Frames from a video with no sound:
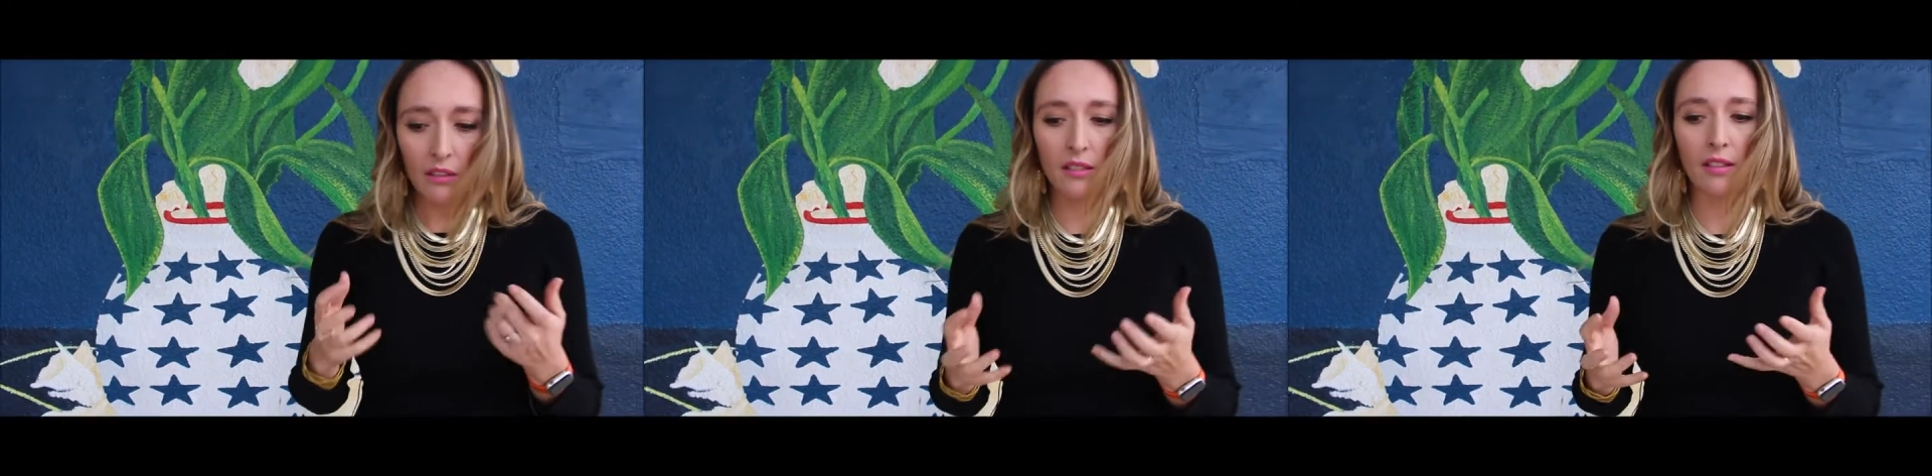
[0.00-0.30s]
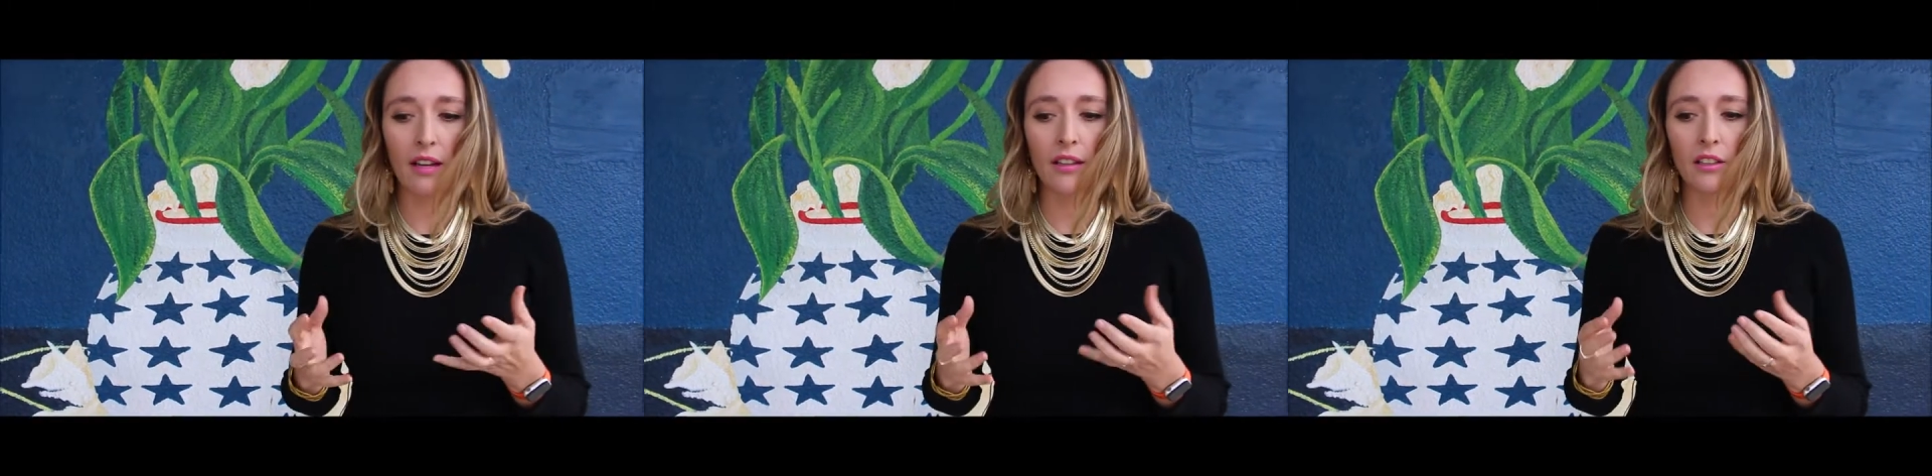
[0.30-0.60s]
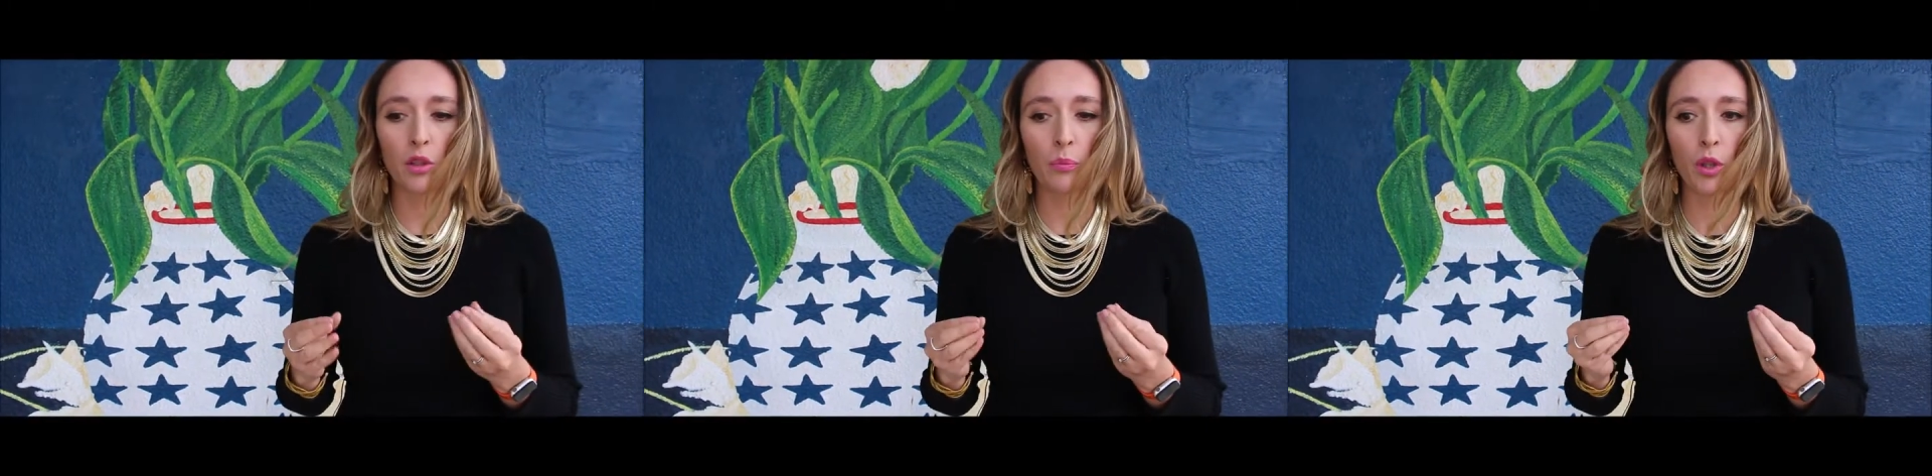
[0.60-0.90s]

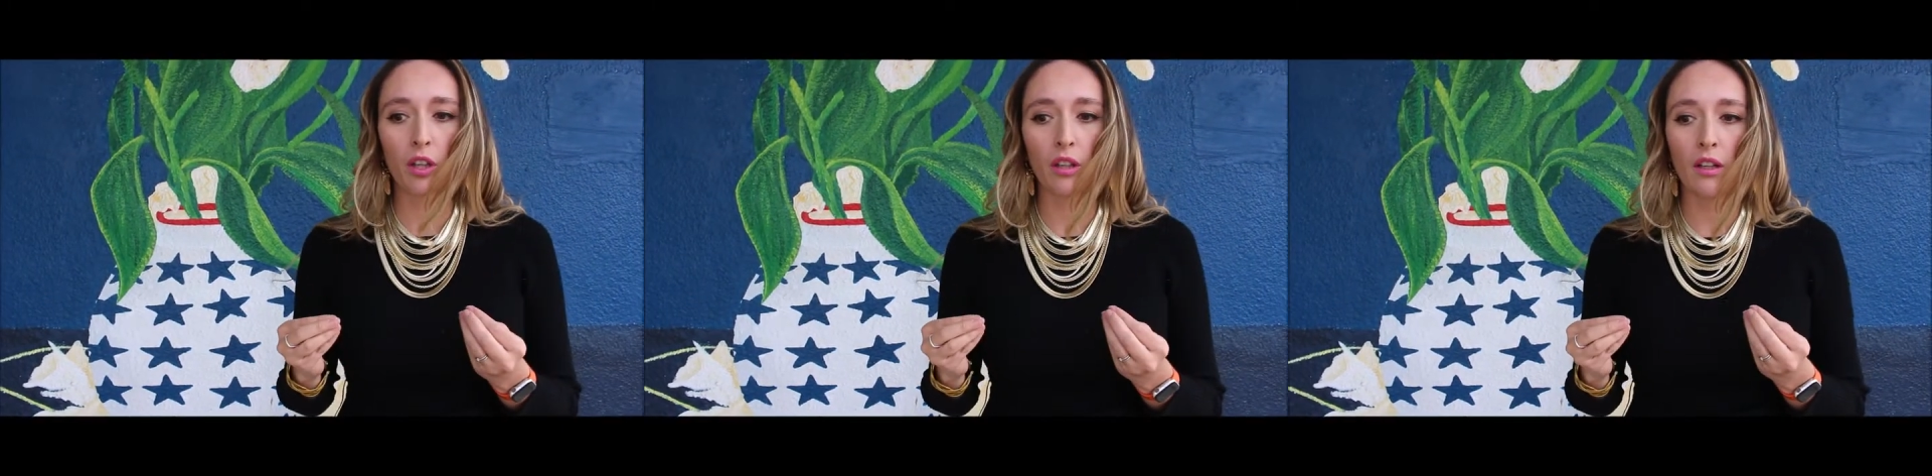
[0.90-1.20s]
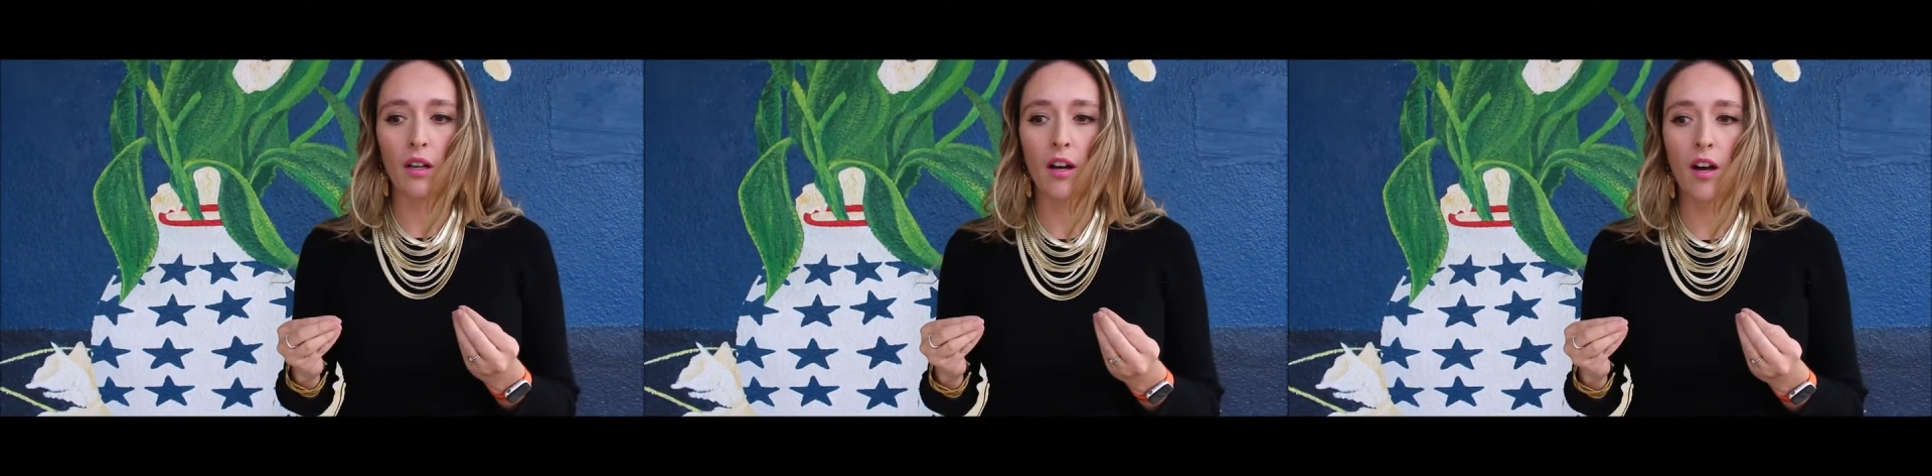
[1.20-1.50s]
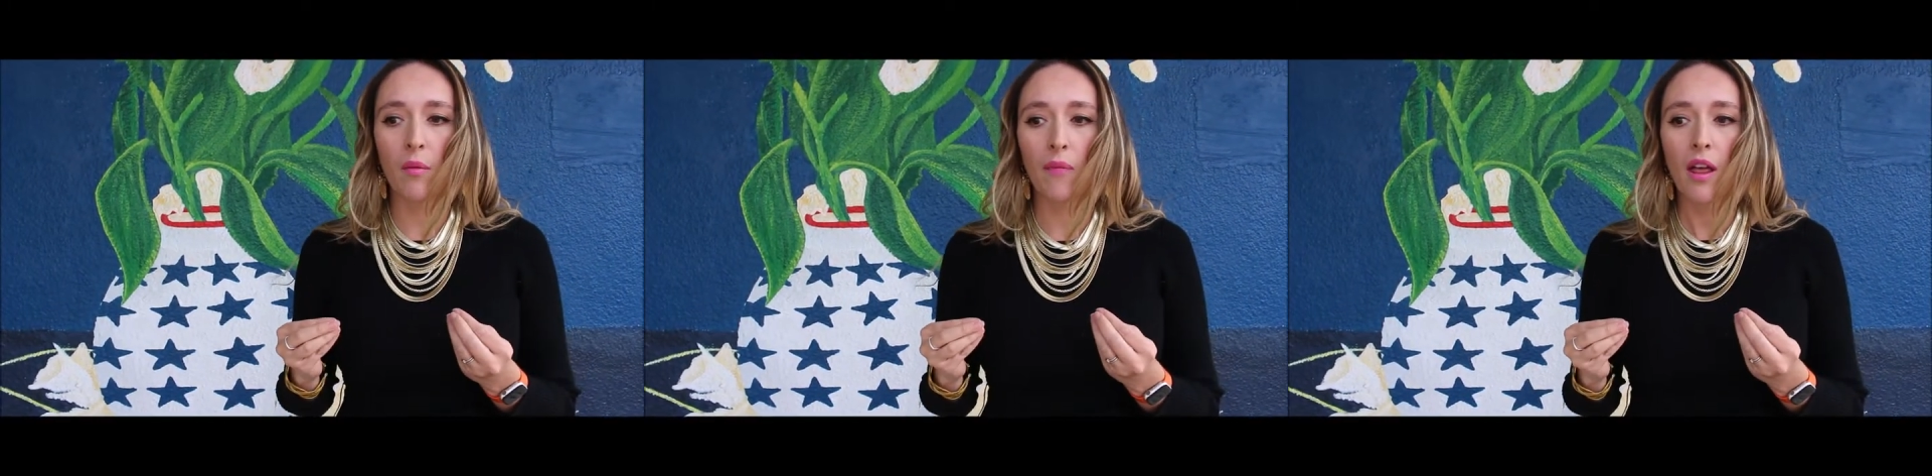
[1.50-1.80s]
decided to
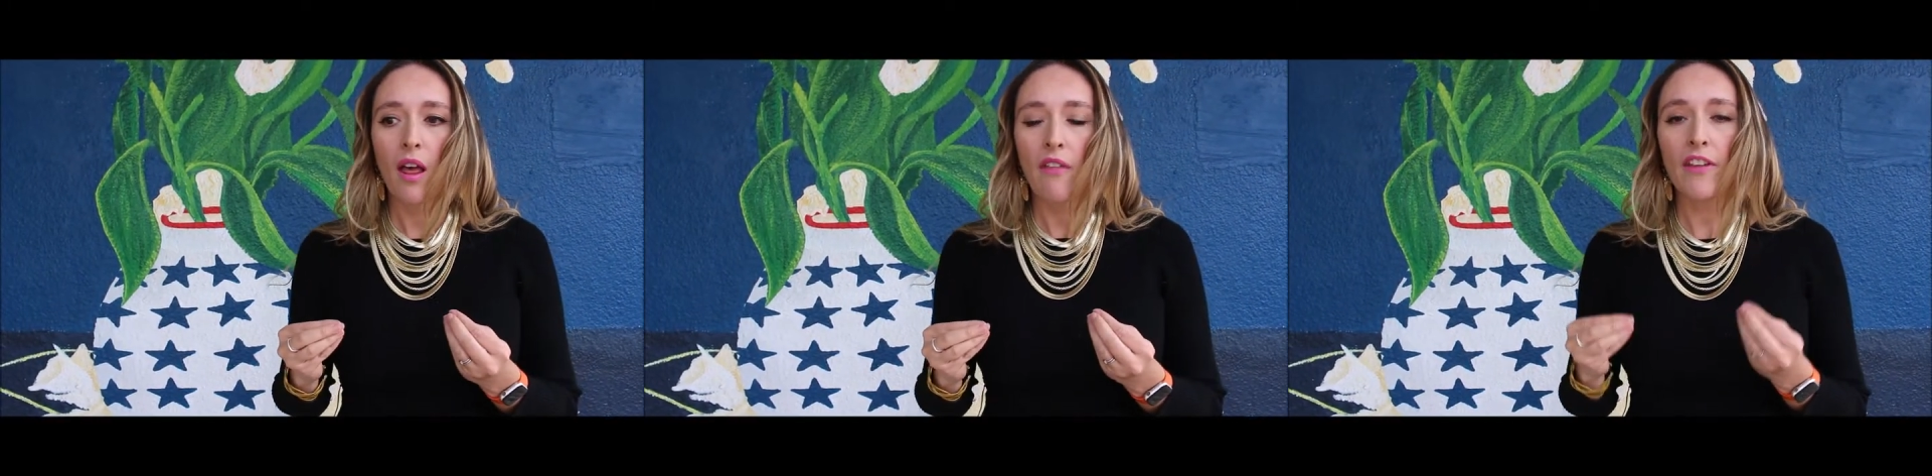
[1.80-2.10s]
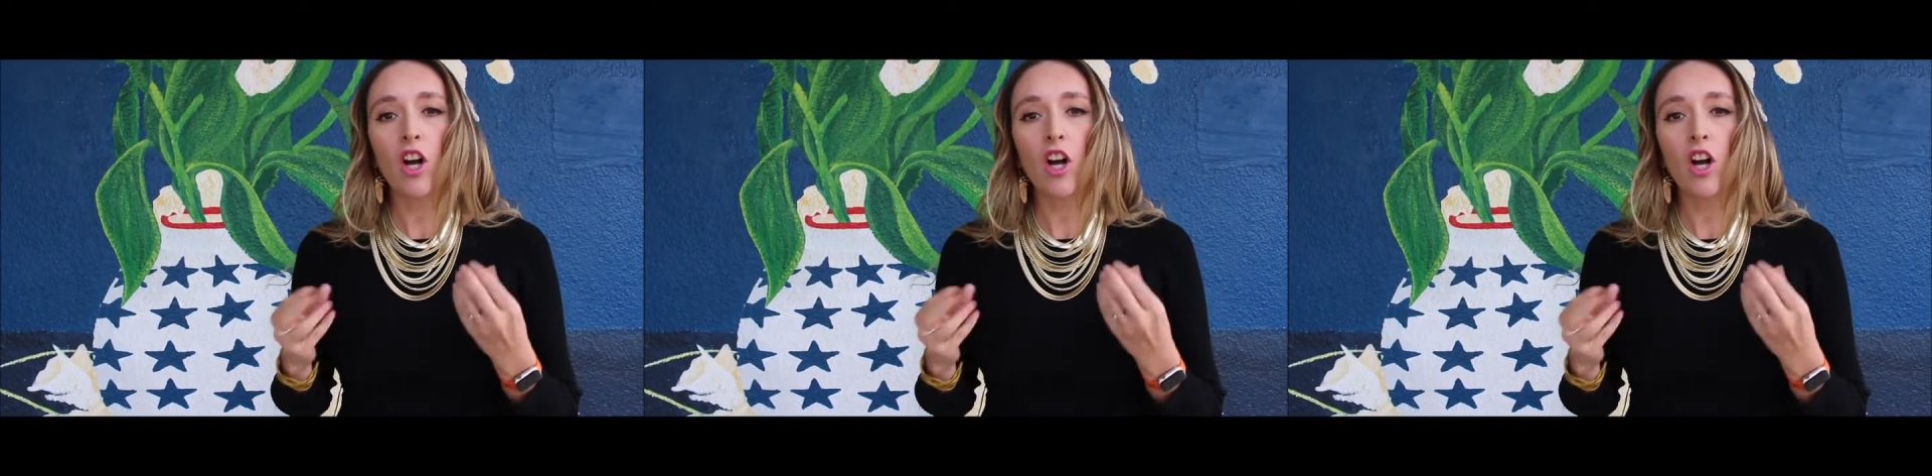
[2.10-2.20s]
put